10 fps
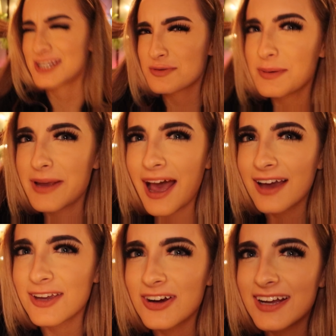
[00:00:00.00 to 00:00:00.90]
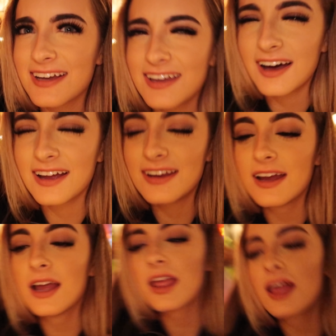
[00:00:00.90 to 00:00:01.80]
just want to be accurate. God.
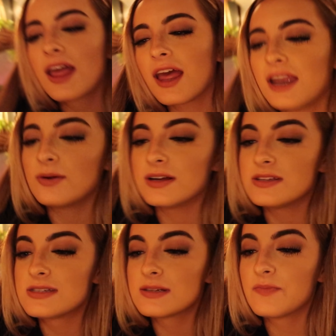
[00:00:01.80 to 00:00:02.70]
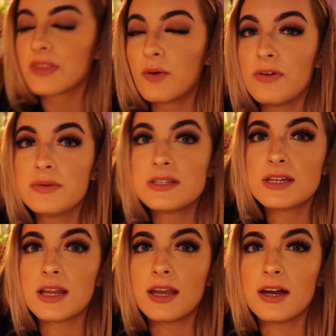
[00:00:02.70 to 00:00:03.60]
Anyways, we've been
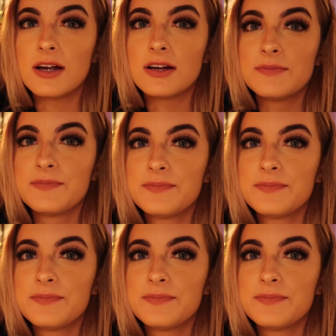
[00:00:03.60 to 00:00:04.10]
sitting here